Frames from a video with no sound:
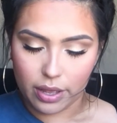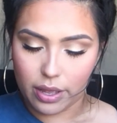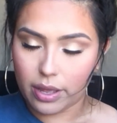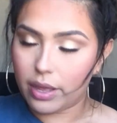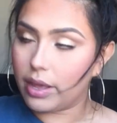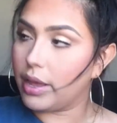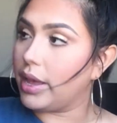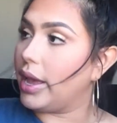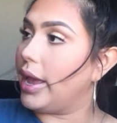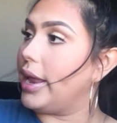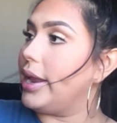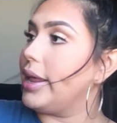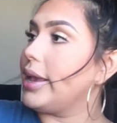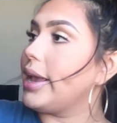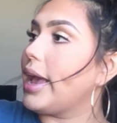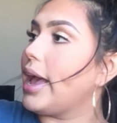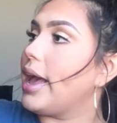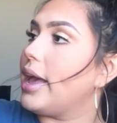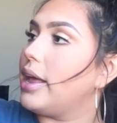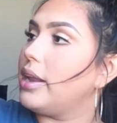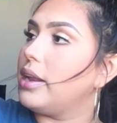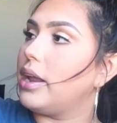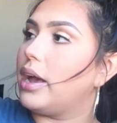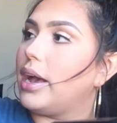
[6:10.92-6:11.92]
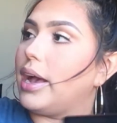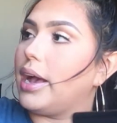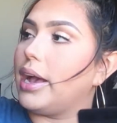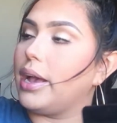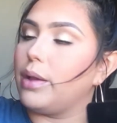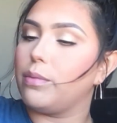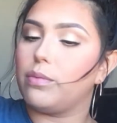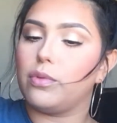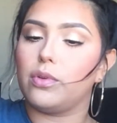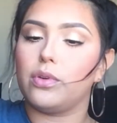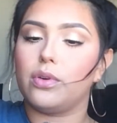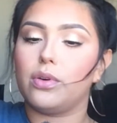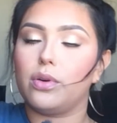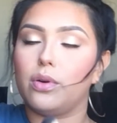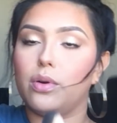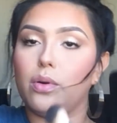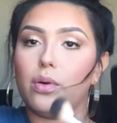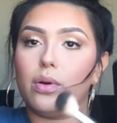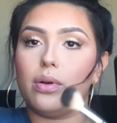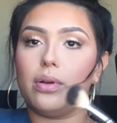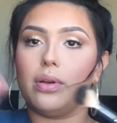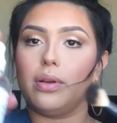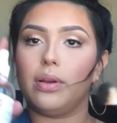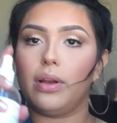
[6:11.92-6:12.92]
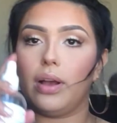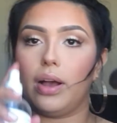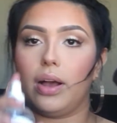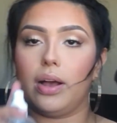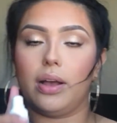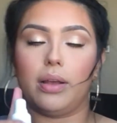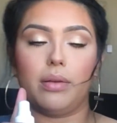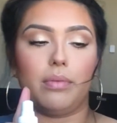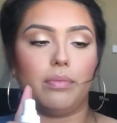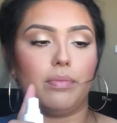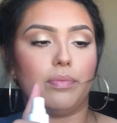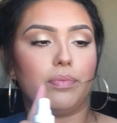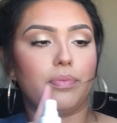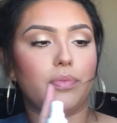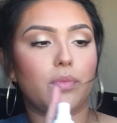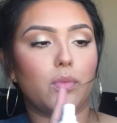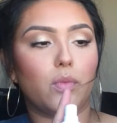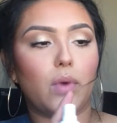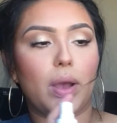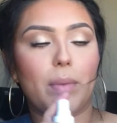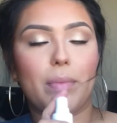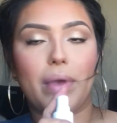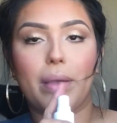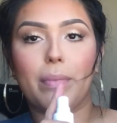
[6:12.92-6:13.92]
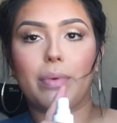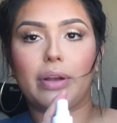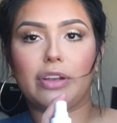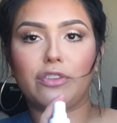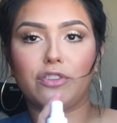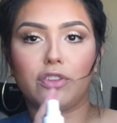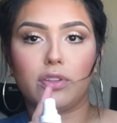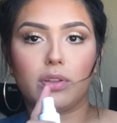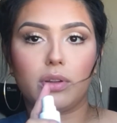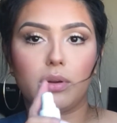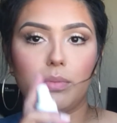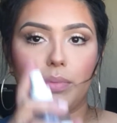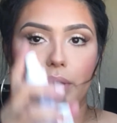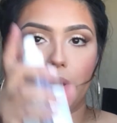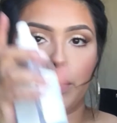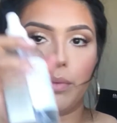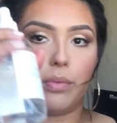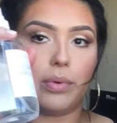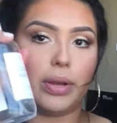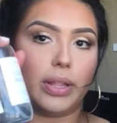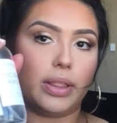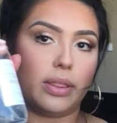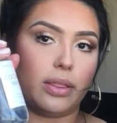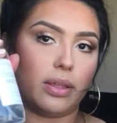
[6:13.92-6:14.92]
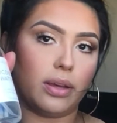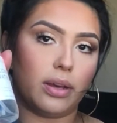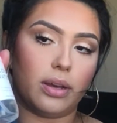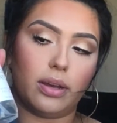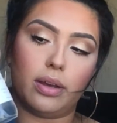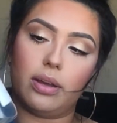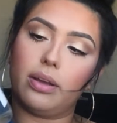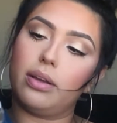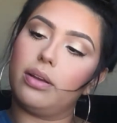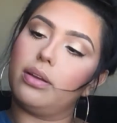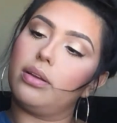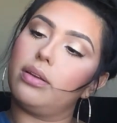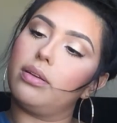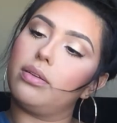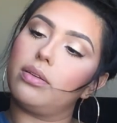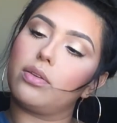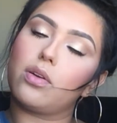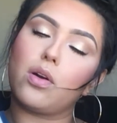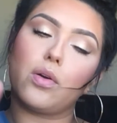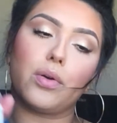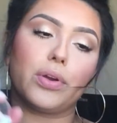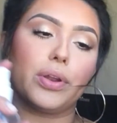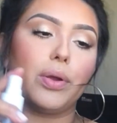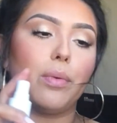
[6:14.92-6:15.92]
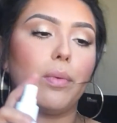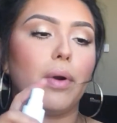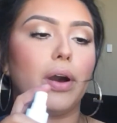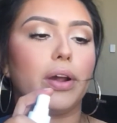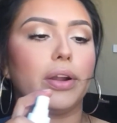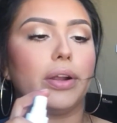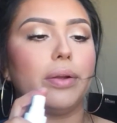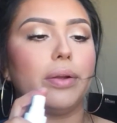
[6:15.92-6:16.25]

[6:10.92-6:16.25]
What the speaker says: And again, I will wet my brush a little bit with the coconut water.